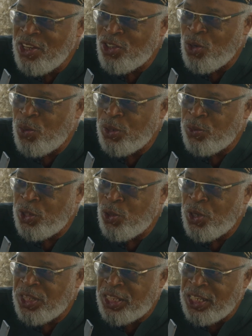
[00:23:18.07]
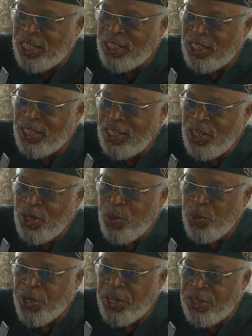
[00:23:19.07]
So when we're doing theater,
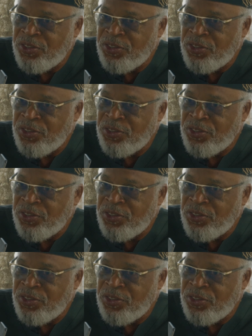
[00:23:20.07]
we're